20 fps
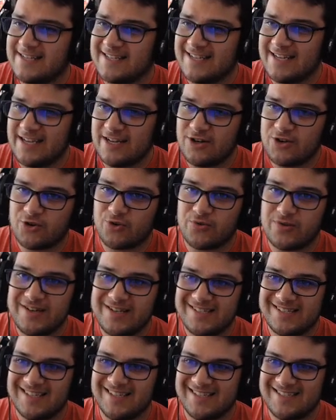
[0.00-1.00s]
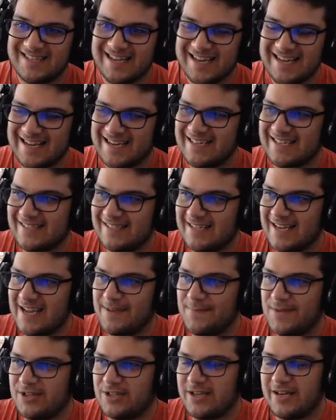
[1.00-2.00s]
has an increased attack
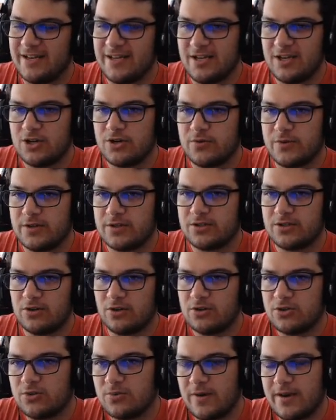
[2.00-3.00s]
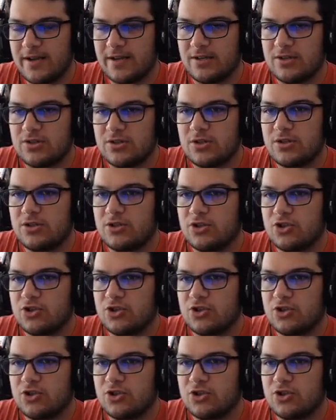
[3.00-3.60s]
damage and increased search range.